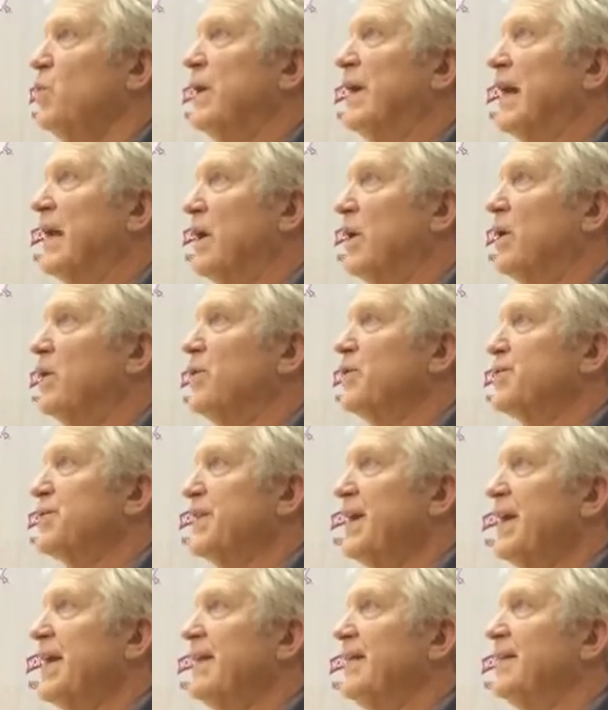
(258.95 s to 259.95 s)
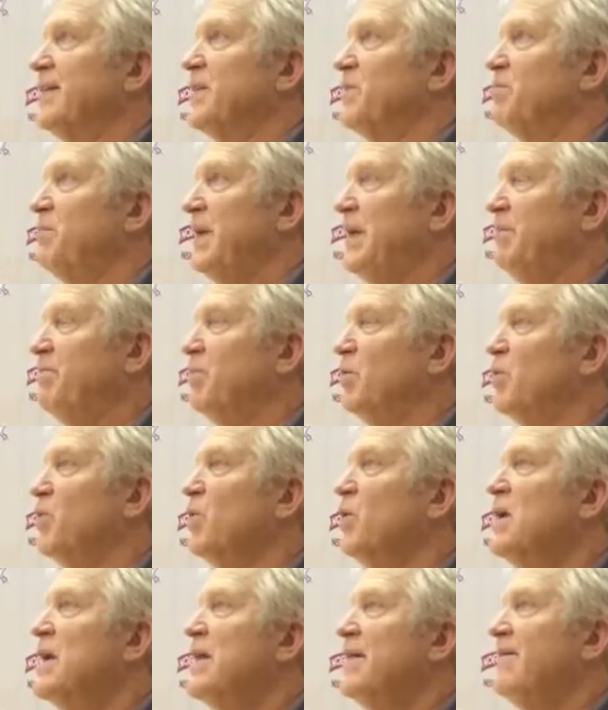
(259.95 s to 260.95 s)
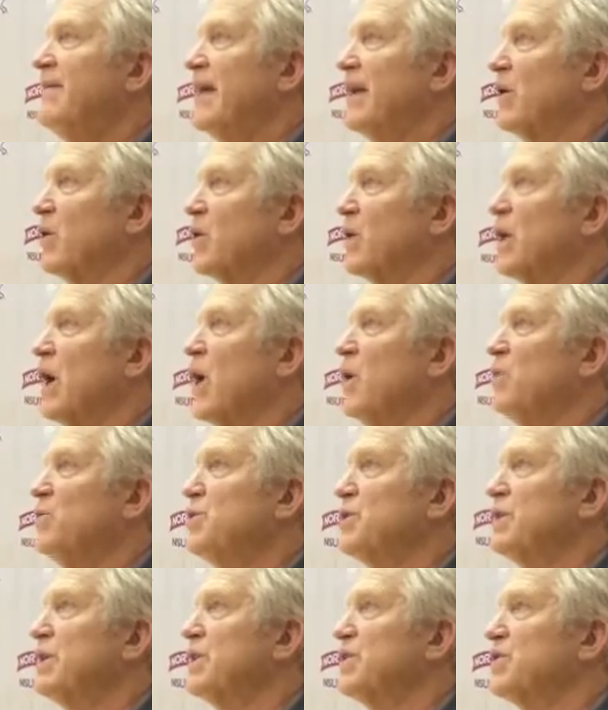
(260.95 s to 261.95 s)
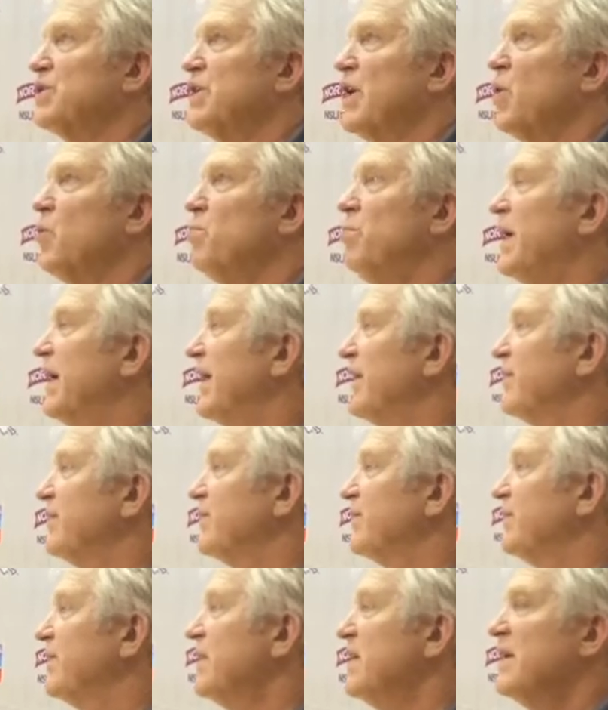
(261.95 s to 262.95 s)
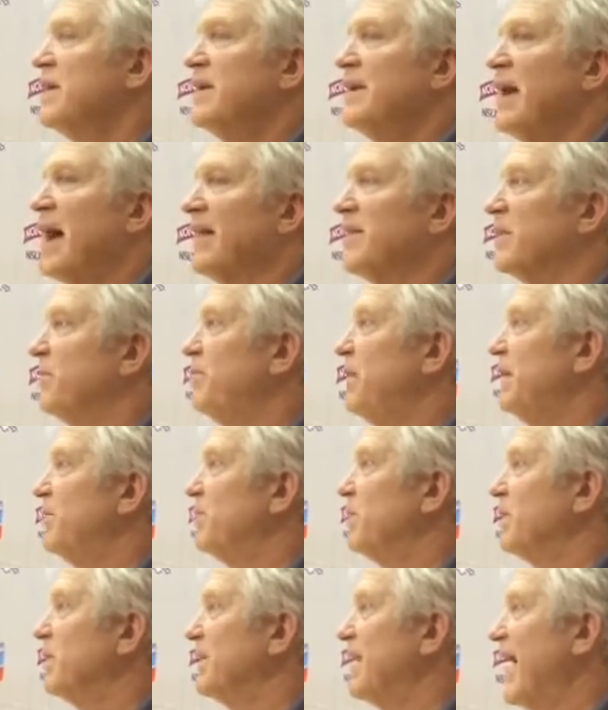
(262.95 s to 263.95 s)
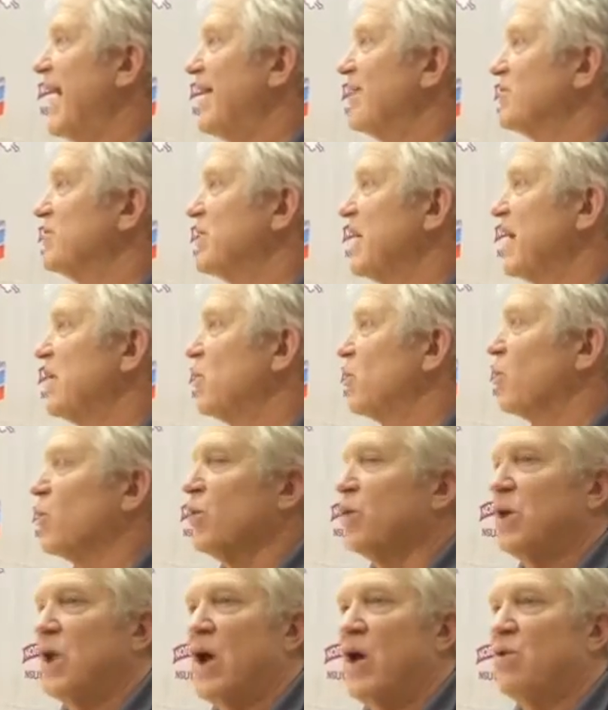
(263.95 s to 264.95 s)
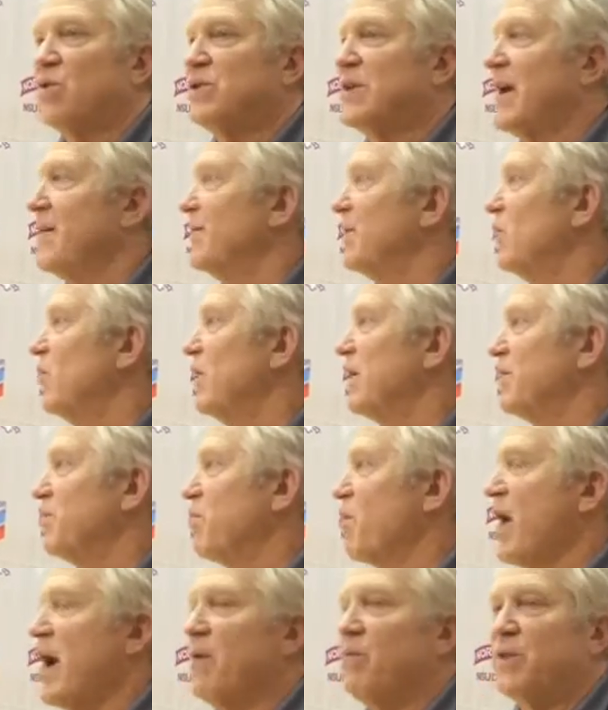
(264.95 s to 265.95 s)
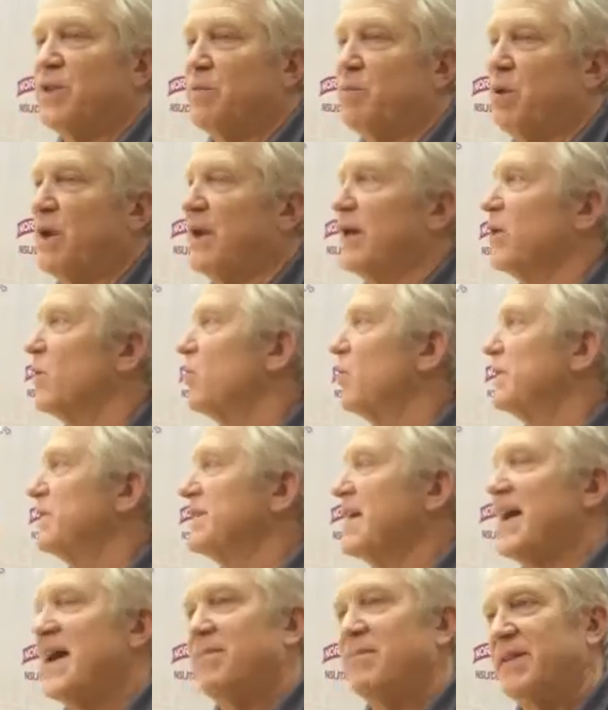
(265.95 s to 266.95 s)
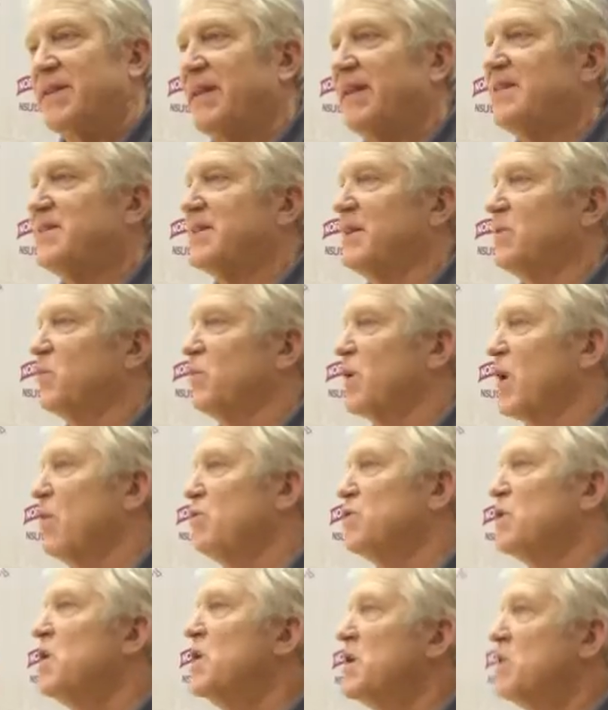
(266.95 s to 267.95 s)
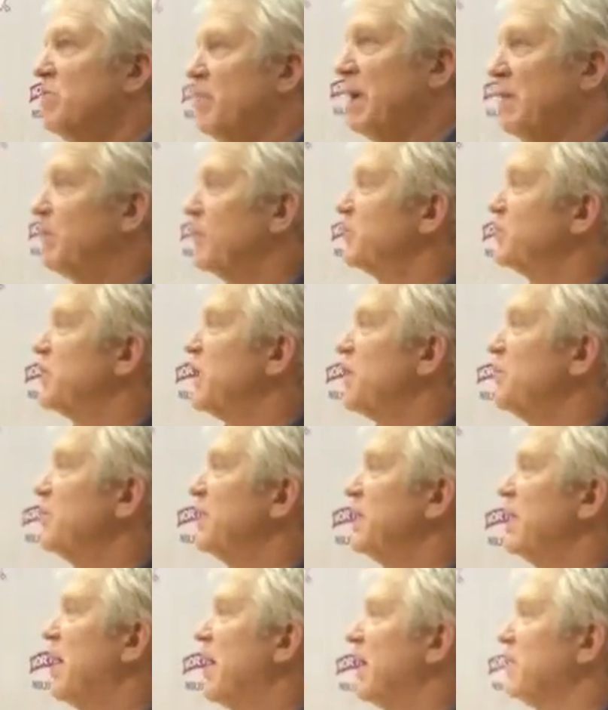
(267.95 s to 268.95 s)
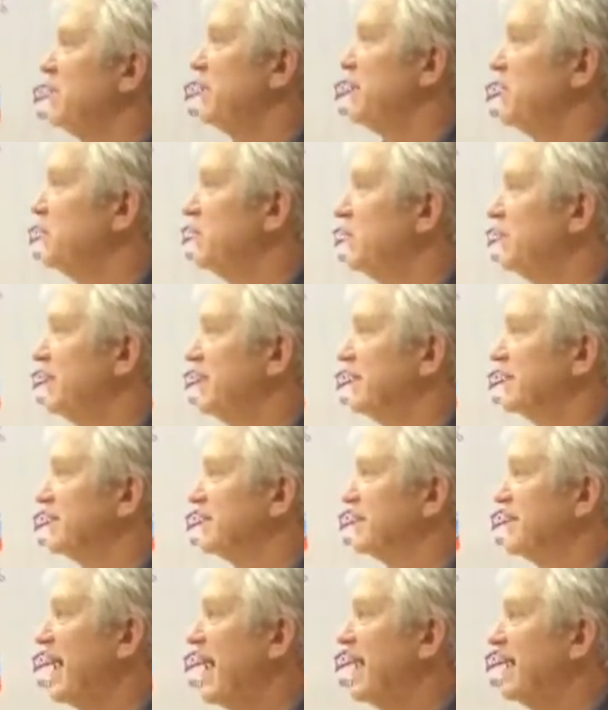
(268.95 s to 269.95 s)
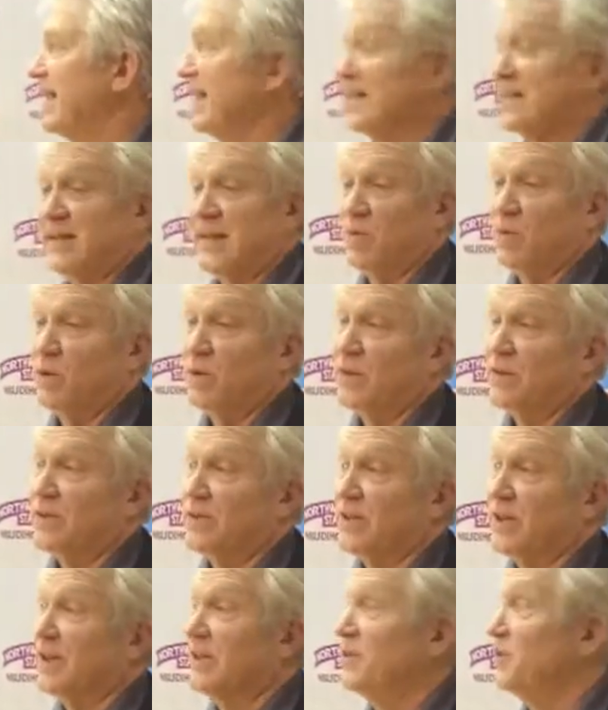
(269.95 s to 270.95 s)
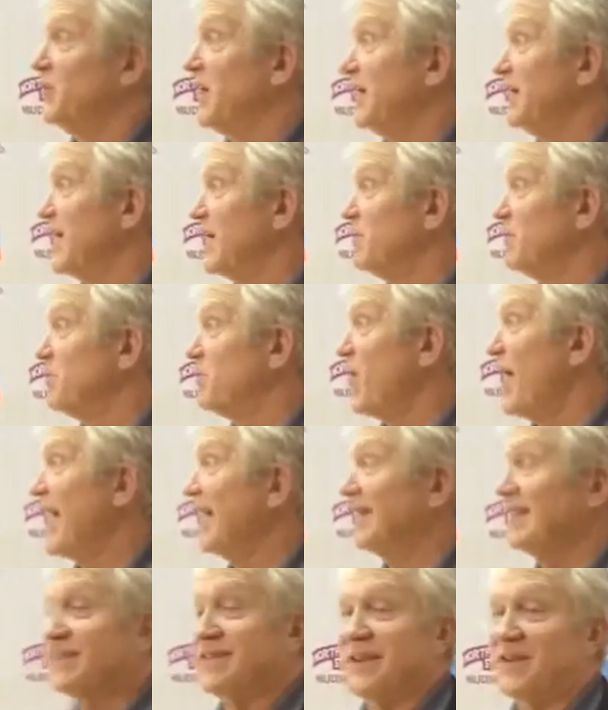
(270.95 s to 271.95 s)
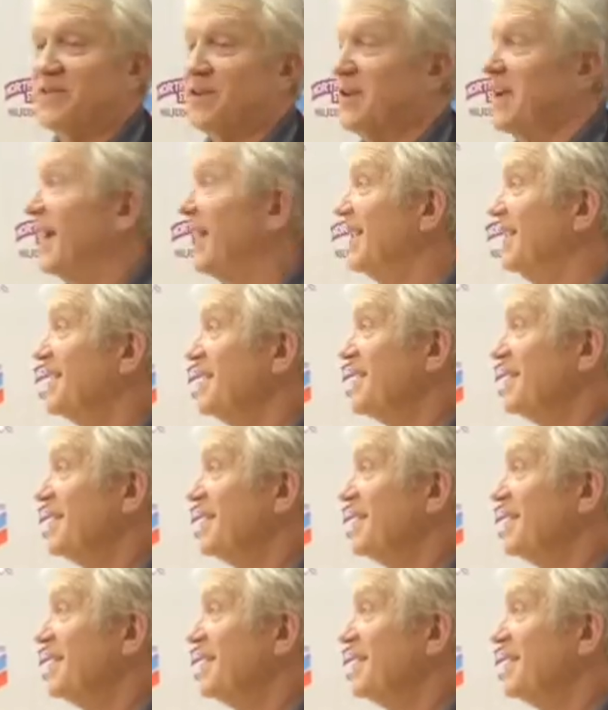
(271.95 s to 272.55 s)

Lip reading: We got to understand that the people that are coaching us know best, not the people in the outside world. A long time ago, I had a problem with a player one time that he said, well, coach, people tell me I ought to be doing this and that. And I said, well, son, do they come to practice every day?